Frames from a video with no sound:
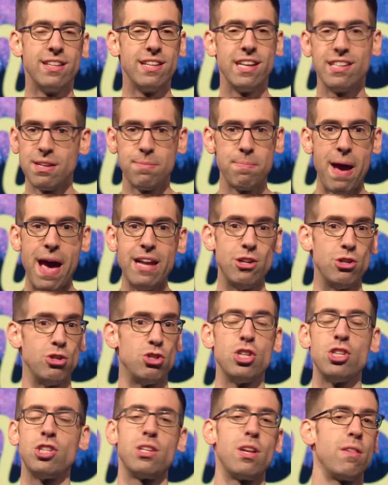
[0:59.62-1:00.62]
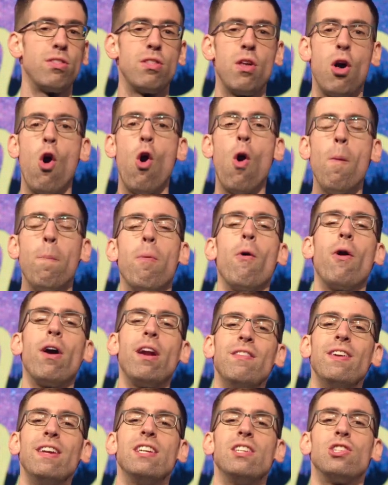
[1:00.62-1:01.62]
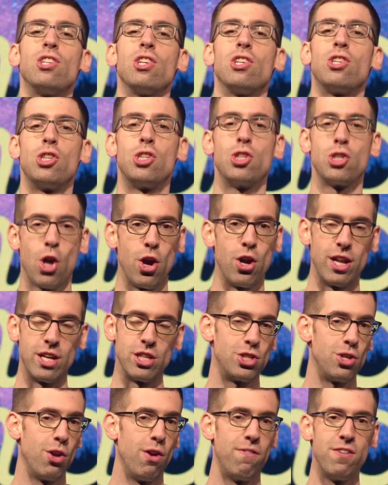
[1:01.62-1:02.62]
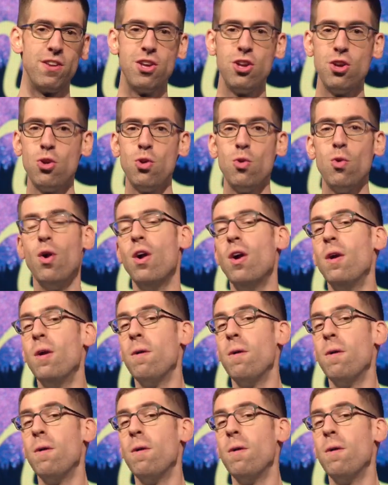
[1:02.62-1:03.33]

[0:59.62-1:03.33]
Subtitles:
Doesn't matter. Just the whole point of it is to start it. So if you